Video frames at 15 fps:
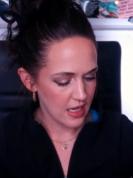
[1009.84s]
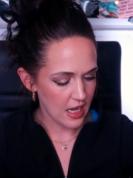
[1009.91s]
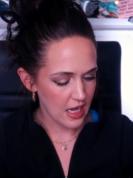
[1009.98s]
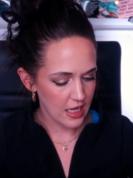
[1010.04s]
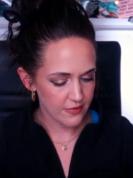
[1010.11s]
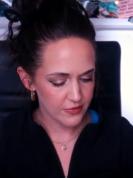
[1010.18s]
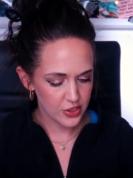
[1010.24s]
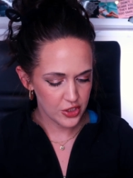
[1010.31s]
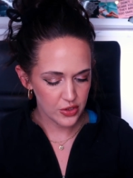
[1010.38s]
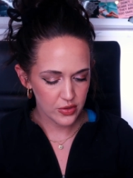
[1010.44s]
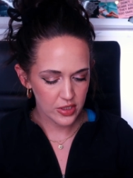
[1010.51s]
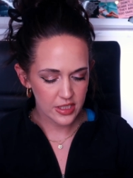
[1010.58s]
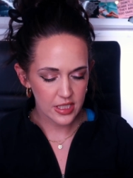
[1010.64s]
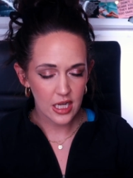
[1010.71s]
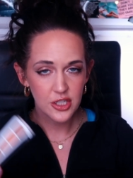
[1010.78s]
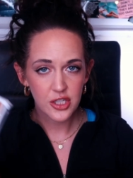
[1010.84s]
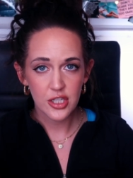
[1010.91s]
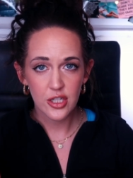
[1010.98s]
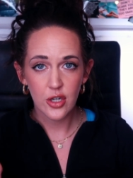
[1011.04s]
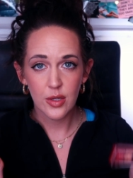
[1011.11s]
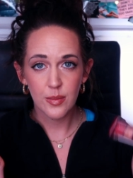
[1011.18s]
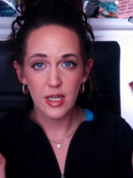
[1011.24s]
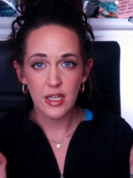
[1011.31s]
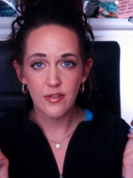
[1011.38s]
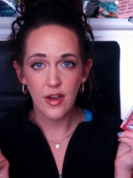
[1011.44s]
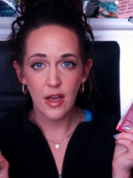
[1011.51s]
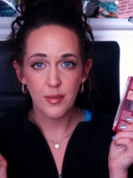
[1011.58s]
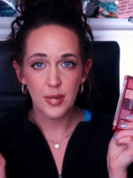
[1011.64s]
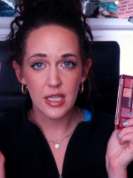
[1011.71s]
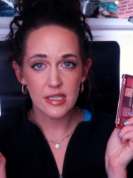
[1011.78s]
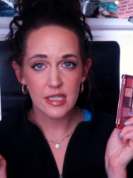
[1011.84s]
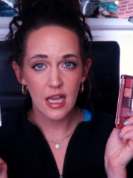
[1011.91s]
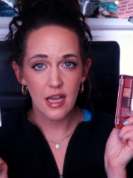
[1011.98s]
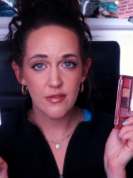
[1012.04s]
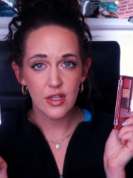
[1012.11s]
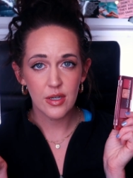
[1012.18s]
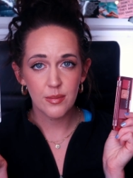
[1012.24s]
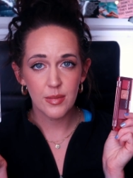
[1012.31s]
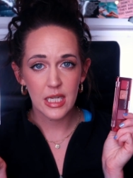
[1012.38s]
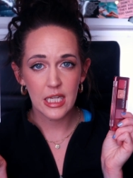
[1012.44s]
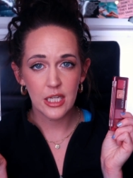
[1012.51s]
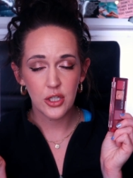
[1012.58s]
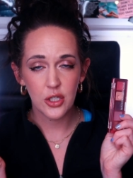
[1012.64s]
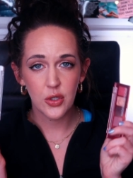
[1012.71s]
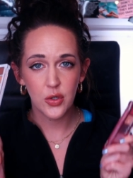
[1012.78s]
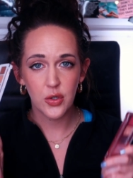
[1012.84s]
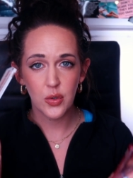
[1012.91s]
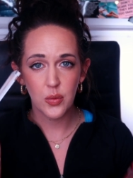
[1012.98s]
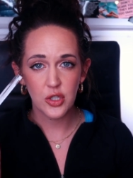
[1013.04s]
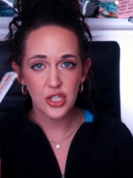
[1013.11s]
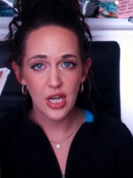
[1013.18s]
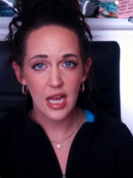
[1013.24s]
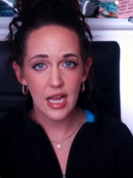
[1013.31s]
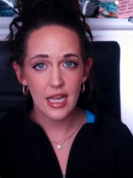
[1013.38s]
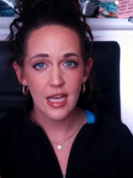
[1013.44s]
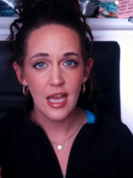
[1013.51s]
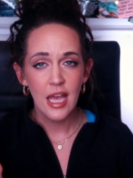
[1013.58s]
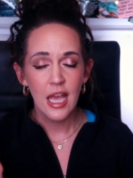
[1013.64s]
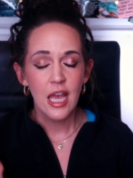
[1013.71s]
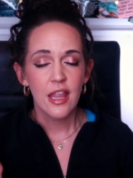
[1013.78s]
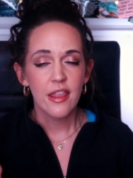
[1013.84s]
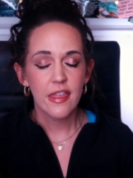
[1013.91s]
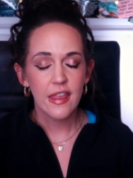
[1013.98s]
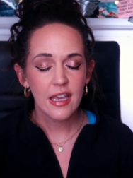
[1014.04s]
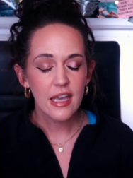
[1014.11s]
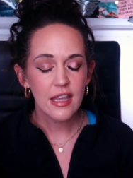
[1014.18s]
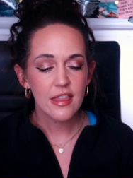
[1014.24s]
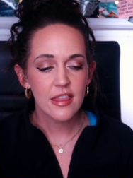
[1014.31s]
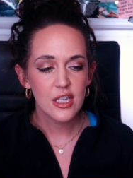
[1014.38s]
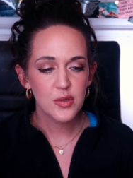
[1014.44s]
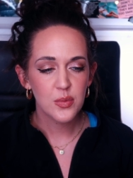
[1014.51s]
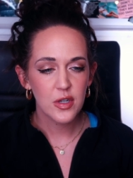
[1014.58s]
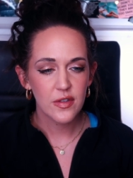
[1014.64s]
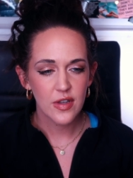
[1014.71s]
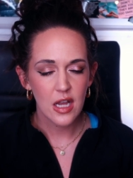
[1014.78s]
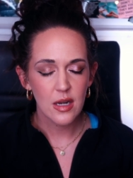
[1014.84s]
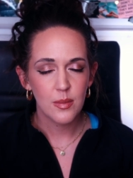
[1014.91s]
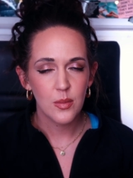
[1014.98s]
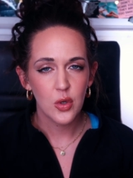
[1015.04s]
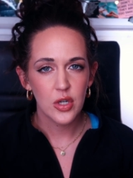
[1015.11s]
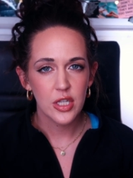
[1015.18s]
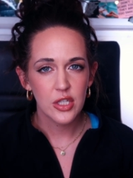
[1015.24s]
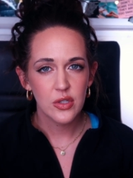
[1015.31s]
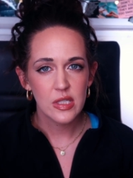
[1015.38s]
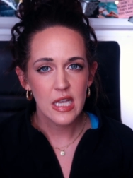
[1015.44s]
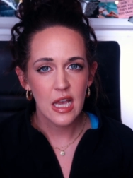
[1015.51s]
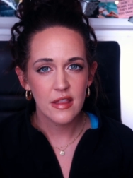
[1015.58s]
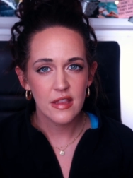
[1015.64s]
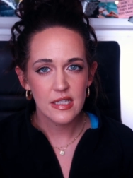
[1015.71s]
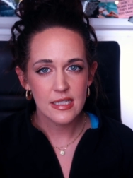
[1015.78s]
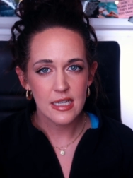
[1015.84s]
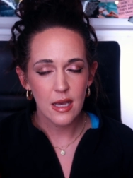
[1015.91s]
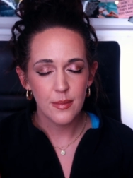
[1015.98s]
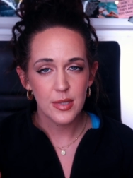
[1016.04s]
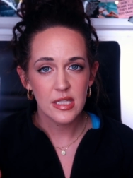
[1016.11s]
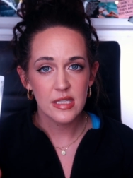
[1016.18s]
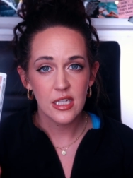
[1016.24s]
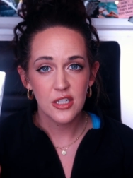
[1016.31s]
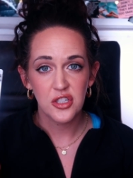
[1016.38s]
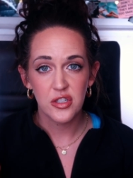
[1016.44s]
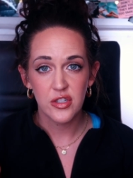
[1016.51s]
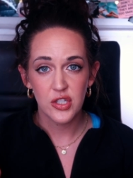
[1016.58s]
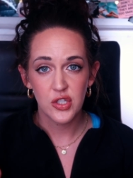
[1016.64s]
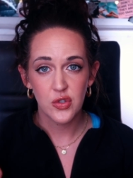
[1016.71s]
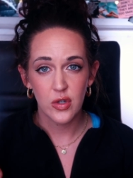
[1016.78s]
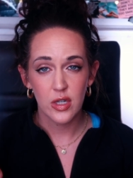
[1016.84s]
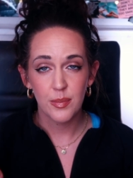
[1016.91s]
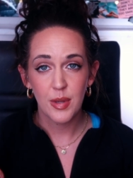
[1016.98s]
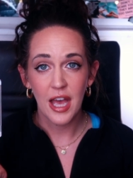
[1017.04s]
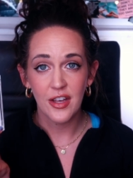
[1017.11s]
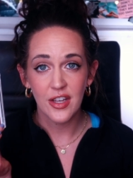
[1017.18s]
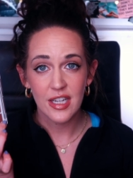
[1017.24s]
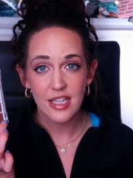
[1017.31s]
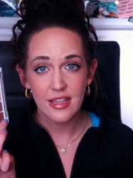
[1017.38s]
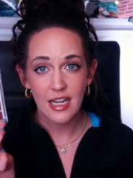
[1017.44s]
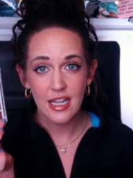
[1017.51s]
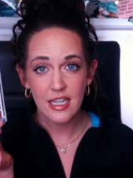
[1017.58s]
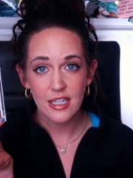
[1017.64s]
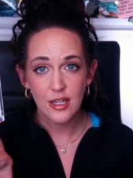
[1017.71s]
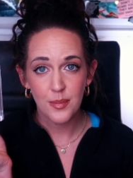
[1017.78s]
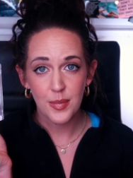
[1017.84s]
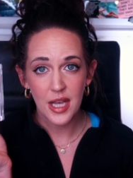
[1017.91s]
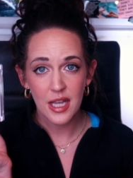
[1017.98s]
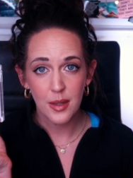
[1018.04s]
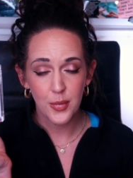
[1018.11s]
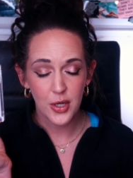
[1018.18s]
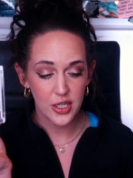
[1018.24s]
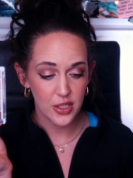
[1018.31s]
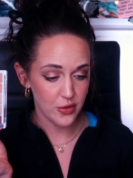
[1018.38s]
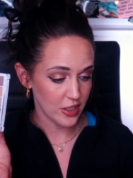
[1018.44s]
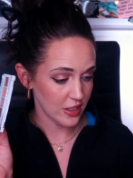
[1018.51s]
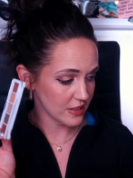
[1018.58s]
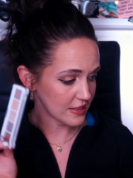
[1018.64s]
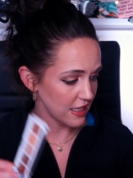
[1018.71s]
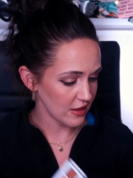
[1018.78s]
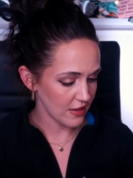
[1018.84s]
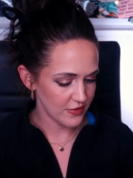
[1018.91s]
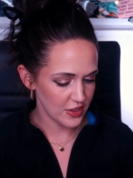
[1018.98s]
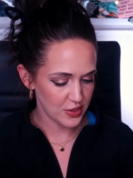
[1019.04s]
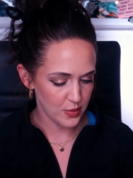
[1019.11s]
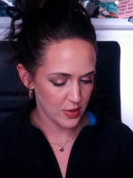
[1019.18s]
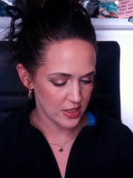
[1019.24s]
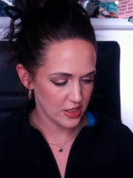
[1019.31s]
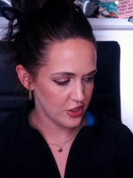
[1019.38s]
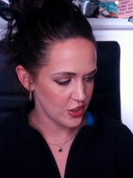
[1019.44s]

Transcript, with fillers: I have two Natasha Denona mini 5 pants. I have the mini nude, which I think this would have gotten more use had this not been such a destroyed palette. And then I ended up buying a brand new one because I love this one